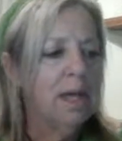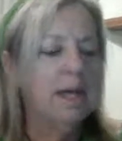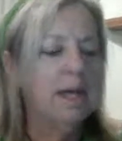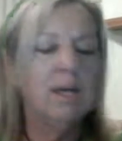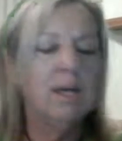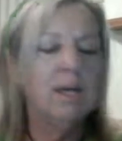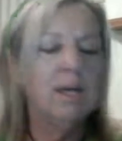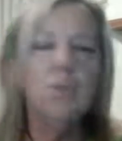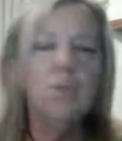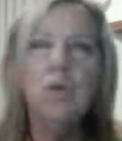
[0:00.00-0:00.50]

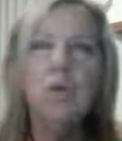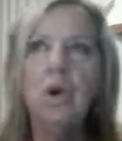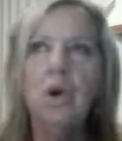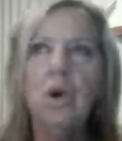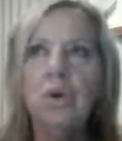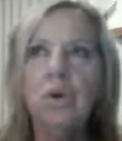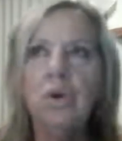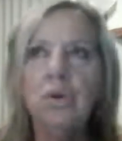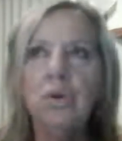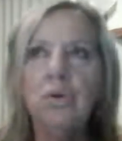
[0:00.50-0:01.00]

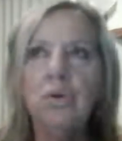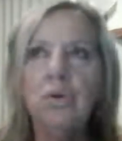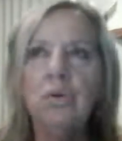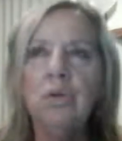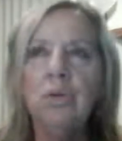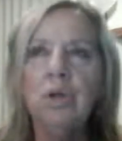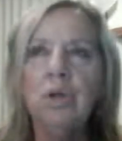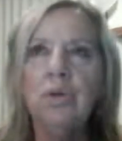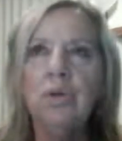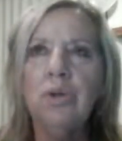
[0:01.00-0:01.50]

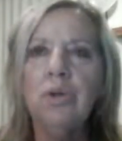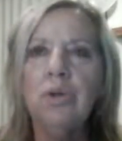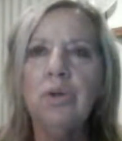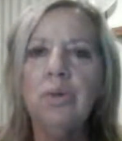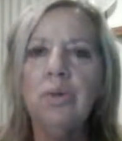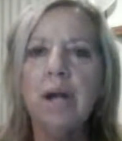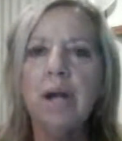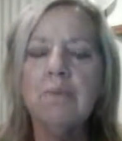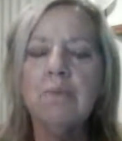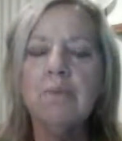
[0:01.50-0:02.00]
you'll
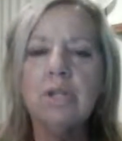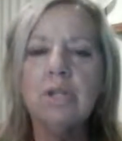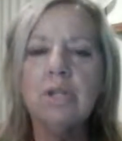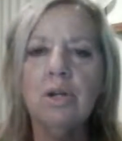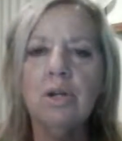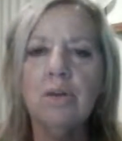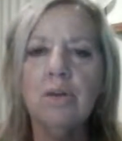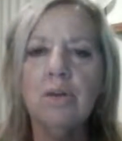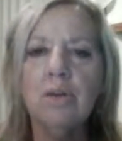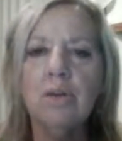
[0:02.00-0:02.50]
come to
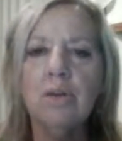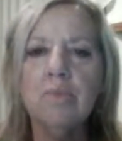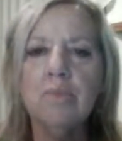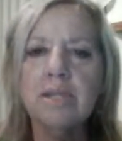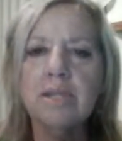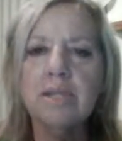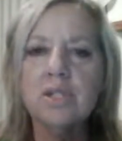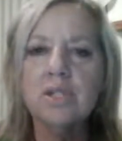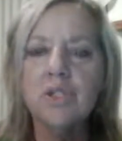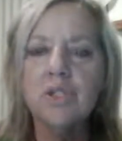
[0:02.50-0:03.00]
learn that the
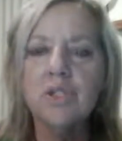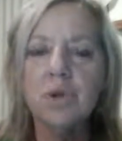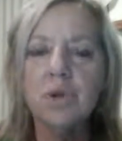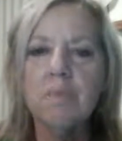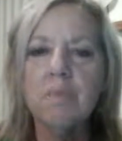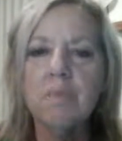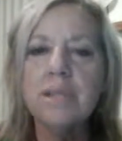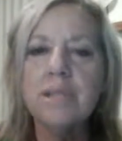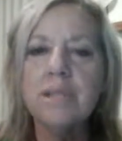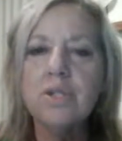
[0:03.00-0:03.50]

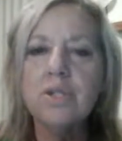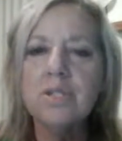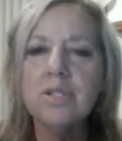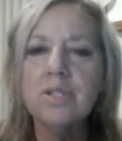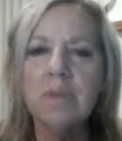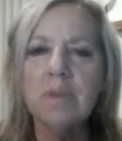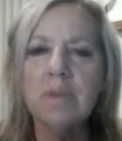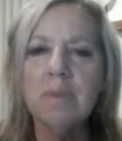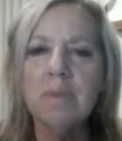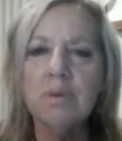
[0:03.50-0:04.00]
messages
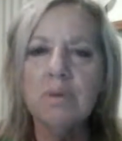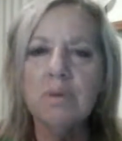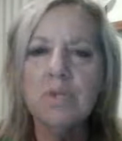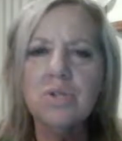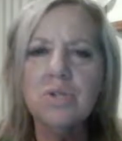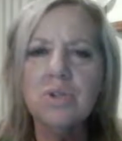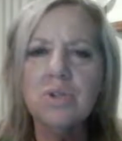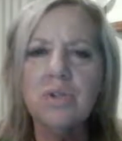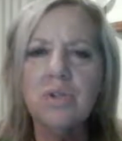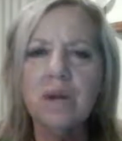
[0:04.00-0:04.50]
don't belong
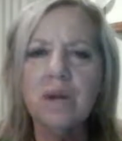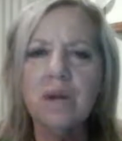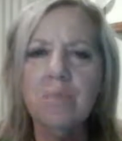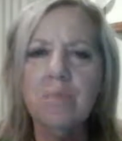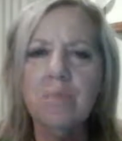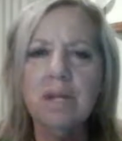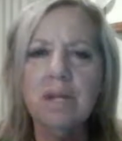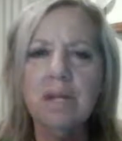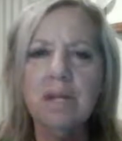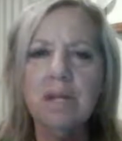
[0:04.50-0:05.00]
to you. They don't
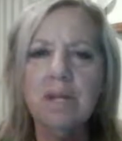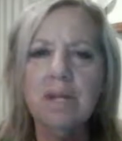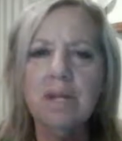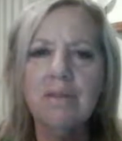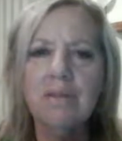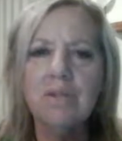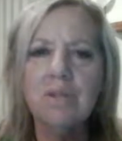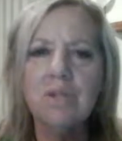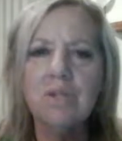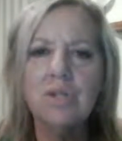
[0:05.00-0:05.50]
mean
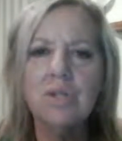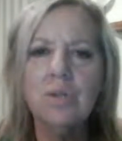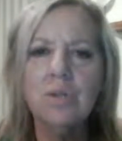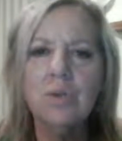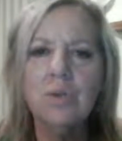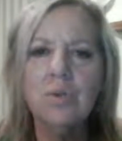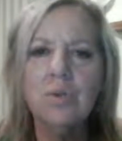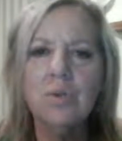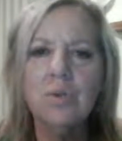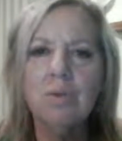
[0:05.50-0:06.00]
anything to
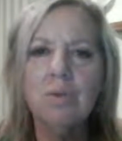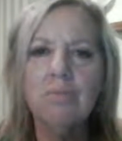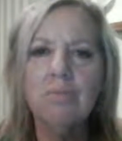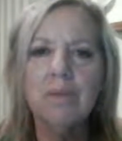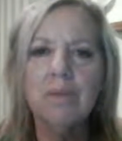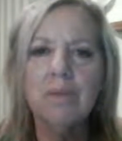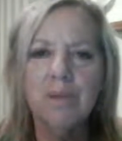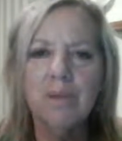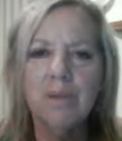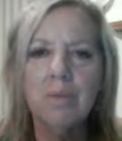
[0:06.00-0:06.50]
you,
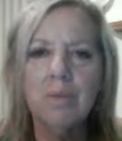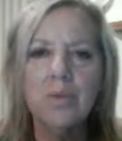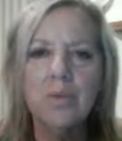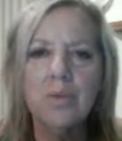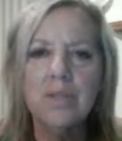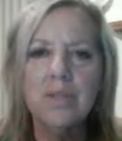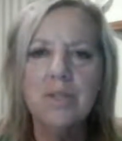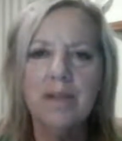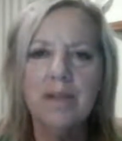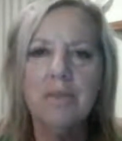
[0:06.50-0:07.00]
but they will
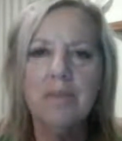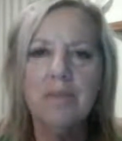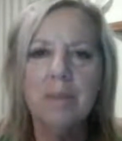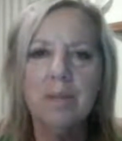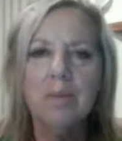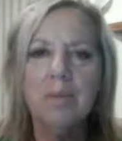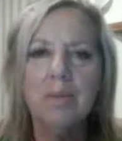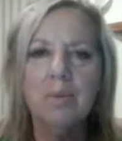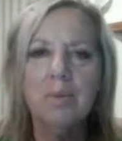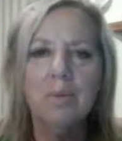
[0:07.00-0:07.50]
to the other
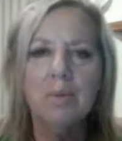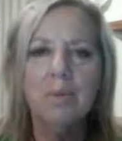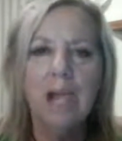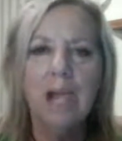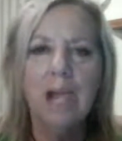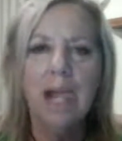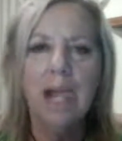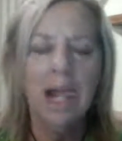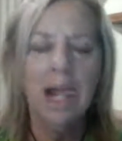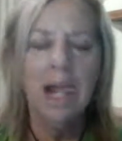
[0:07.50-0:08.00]
people.
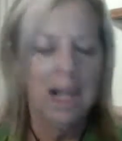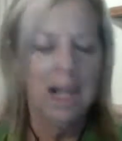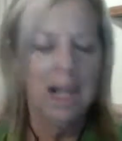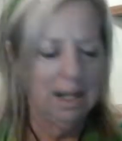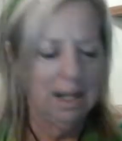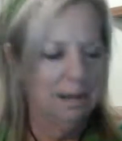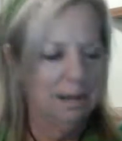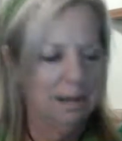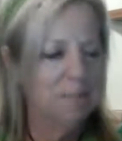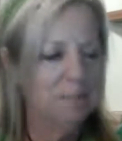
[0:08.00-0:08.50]

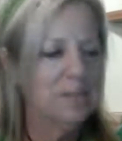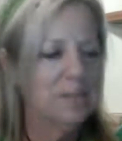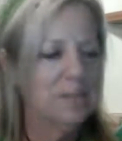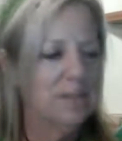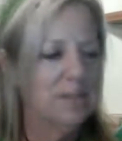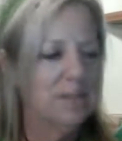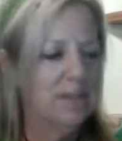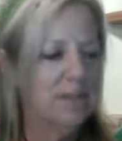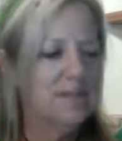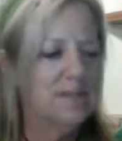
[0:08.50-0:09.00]

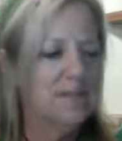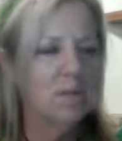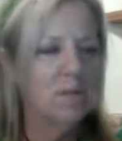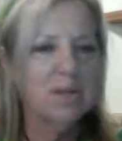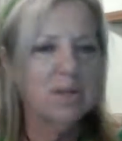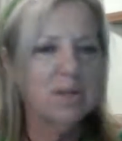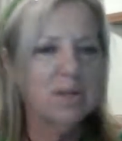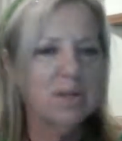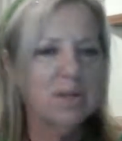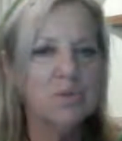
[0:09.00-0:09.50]
So that's
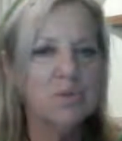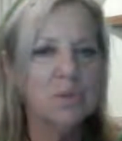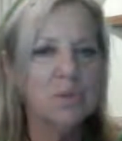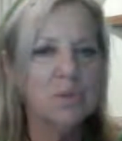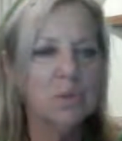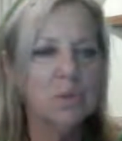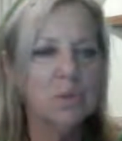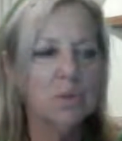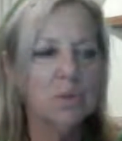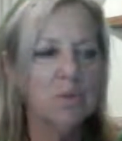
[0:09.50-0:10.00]
why it's good to
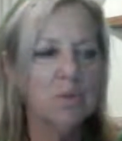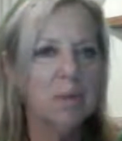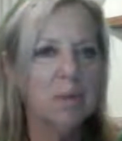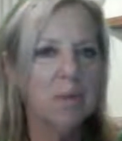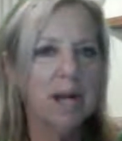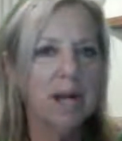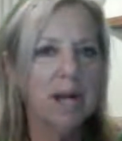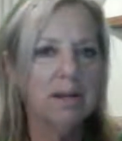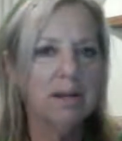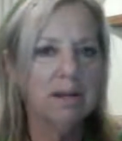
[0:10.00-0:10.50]
work with a
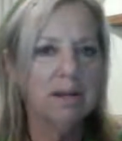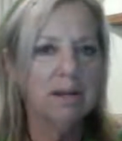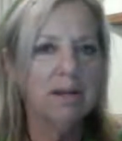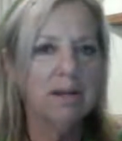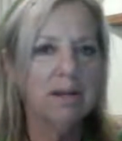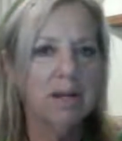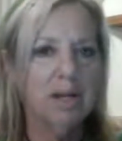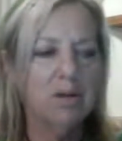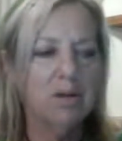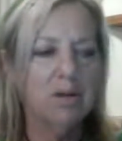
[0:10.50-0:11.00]
partner,
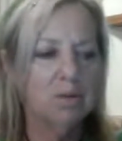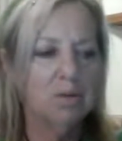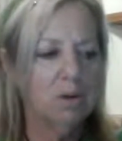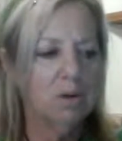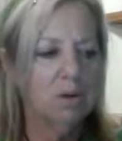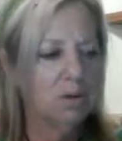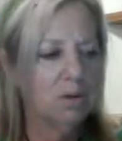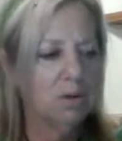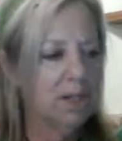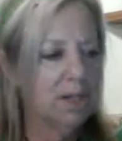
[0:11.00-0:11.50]
and
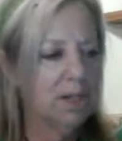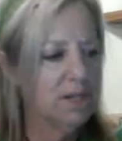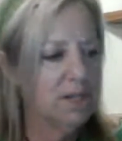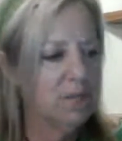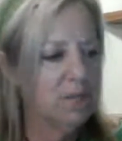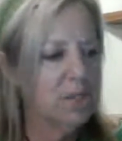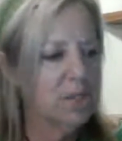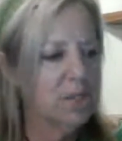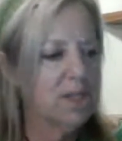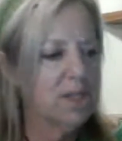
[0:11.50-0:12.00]
I'll get
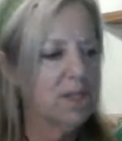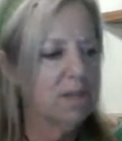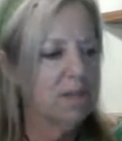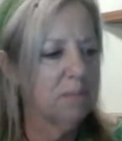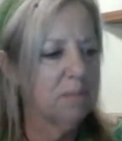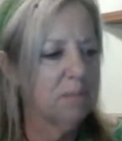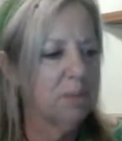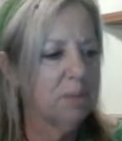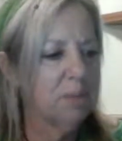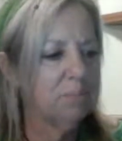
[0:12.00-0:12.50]
you into that
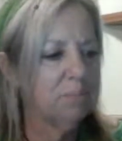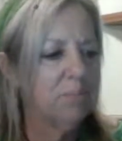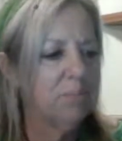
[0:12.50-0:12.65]
point.